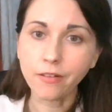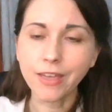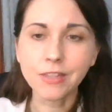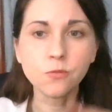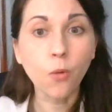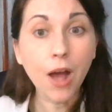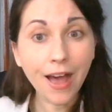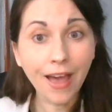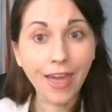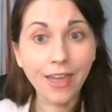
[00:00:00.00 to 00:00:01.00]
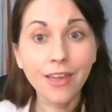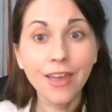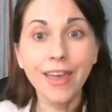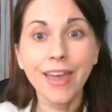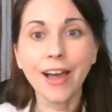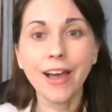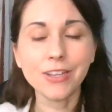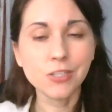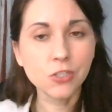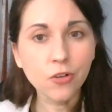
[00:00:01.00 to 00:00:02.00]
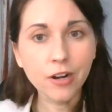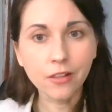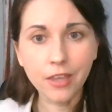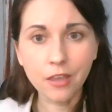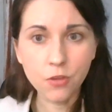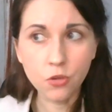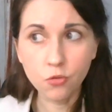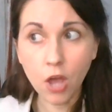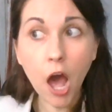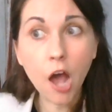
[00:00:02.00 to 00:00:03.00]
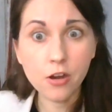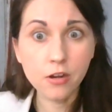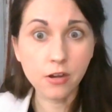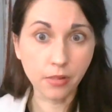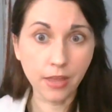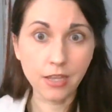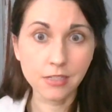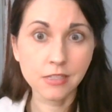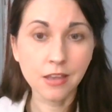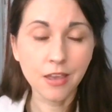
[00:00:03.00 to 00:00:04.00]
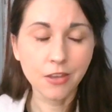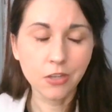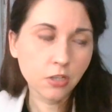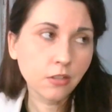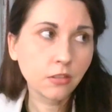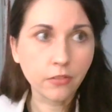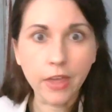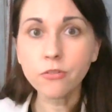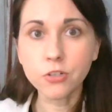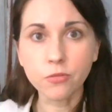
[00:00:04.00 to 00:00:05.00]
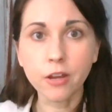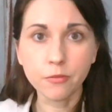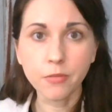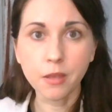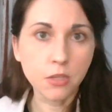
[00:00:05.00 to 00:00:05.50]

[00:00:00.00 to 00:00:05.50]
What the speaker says: And that's why historically, if you conquered a place, you took their language away from them.